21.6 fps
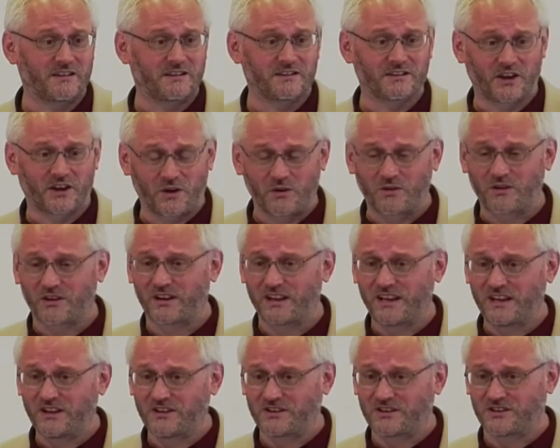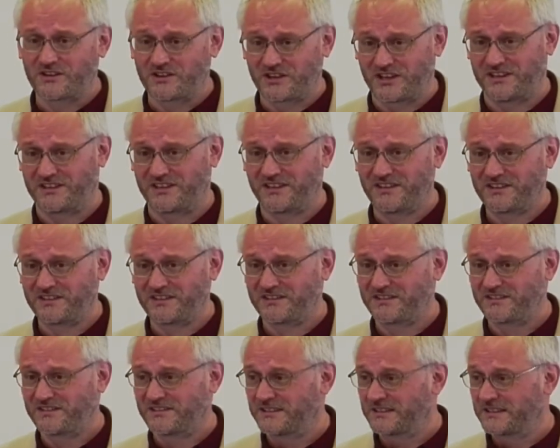totally to Jesus
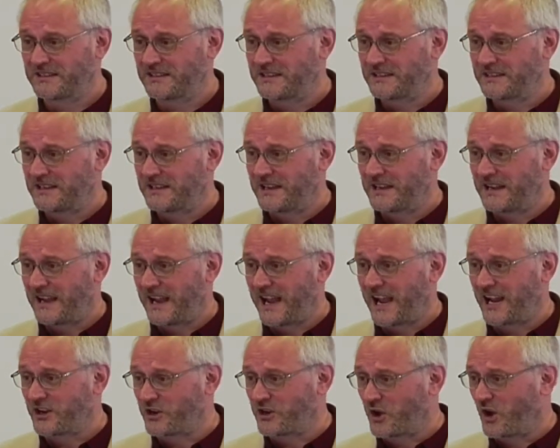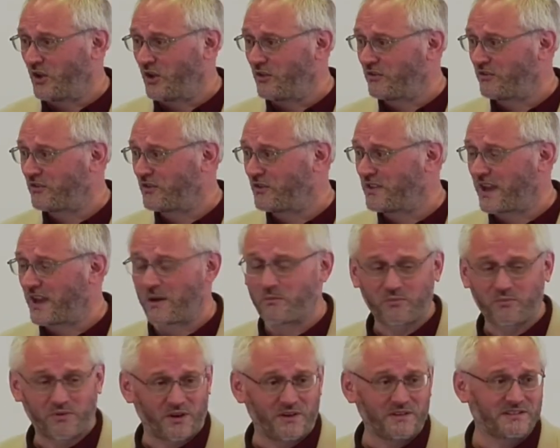and gone through that
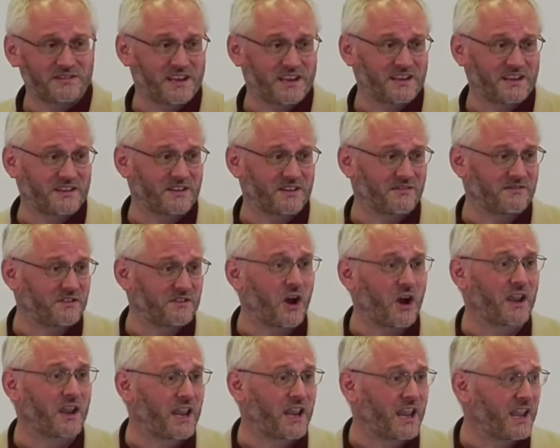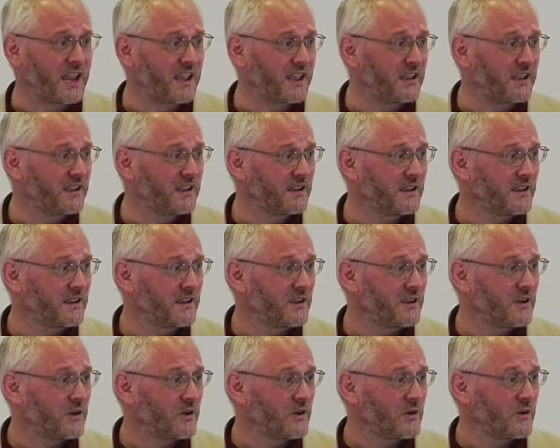process of dying,
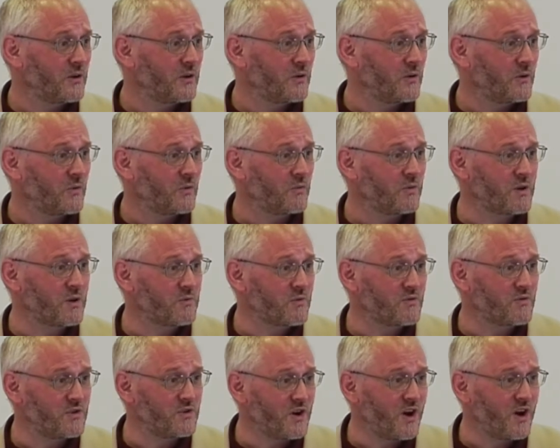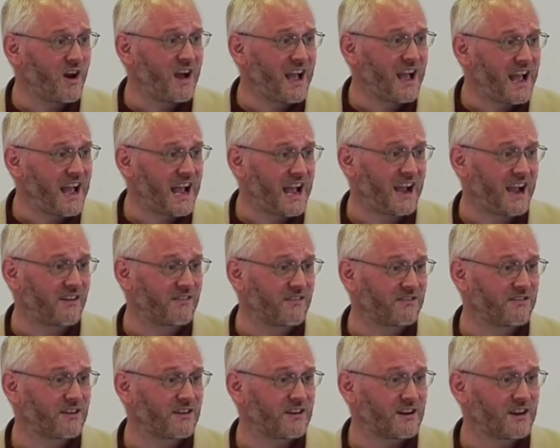we will not
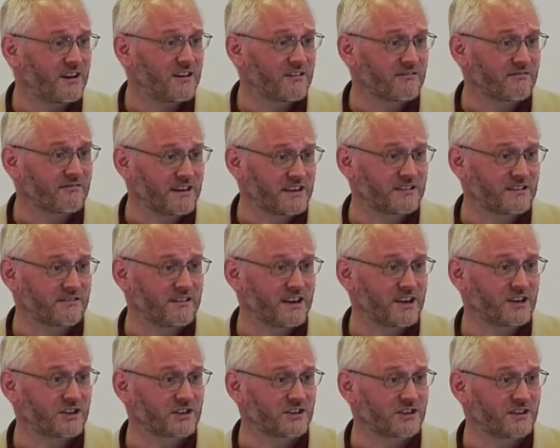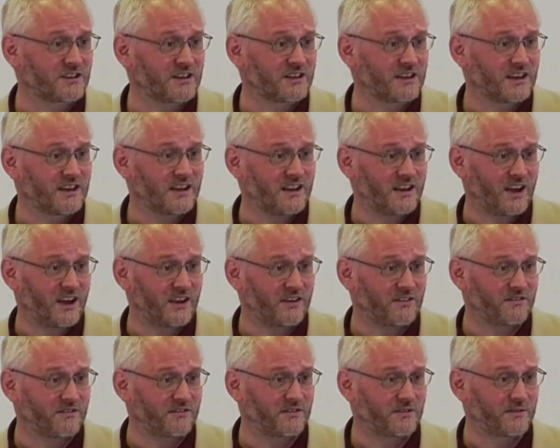have resurrection
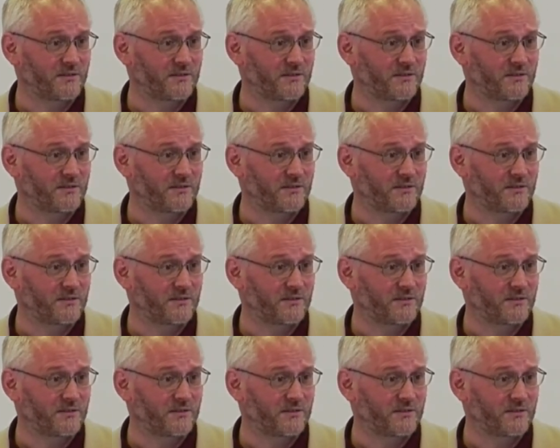life.